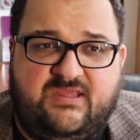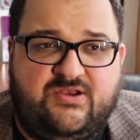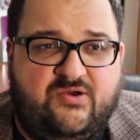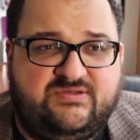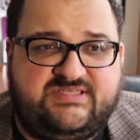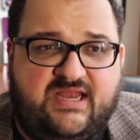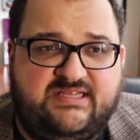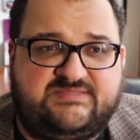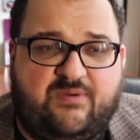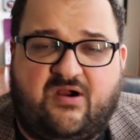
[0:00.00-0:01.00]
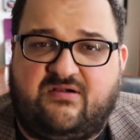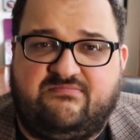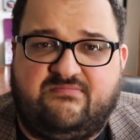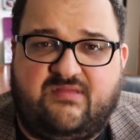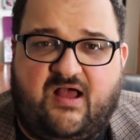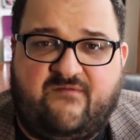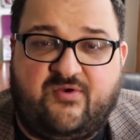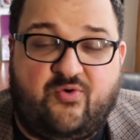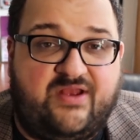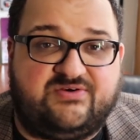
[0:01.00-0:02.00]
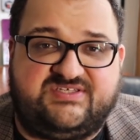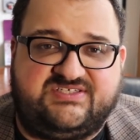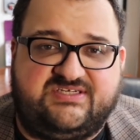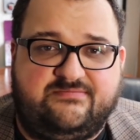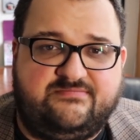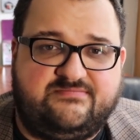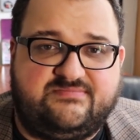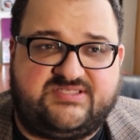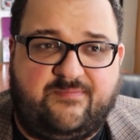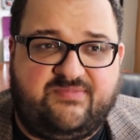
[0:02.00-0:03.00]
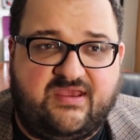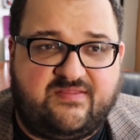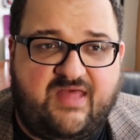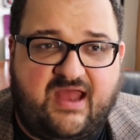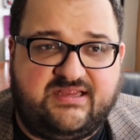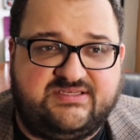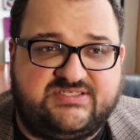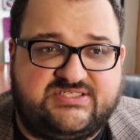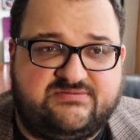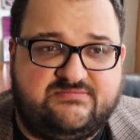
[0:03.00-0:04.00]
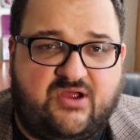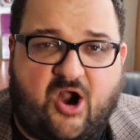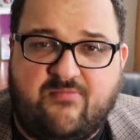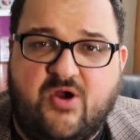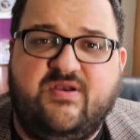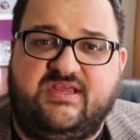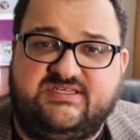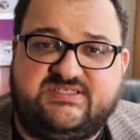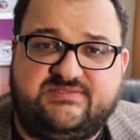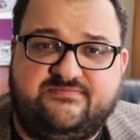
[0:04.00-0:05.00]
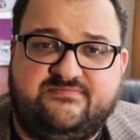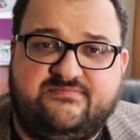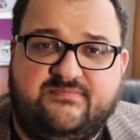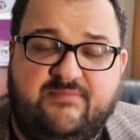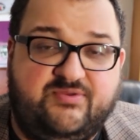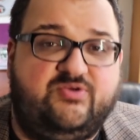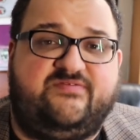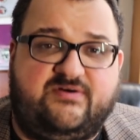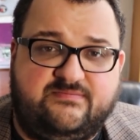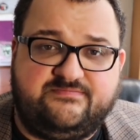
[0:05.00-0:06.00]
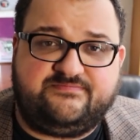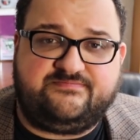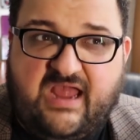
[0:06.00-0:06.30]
he knows that it's part of a greater system, something that is harmonious and beautiful.